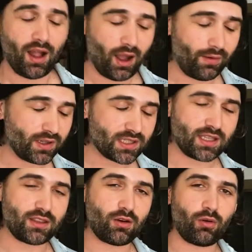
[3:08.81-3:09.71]

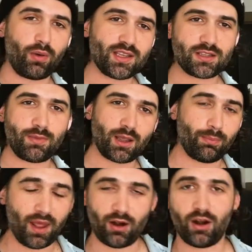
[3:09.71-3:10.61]
obviously there are ways to make it
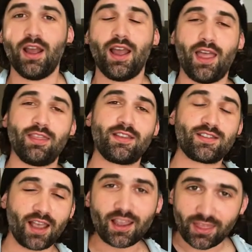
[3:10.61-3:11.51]
better. And the
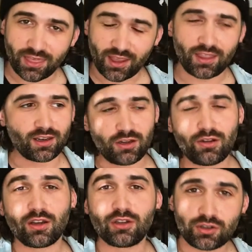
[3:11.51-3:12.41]
second thing that you
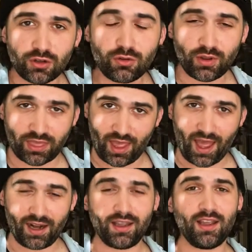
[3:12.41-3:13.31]
can do with
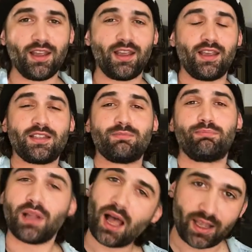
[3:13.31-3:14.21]
that is
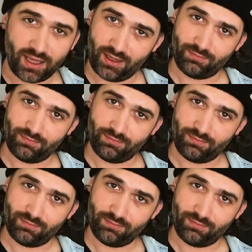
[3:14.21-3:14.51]
blocking.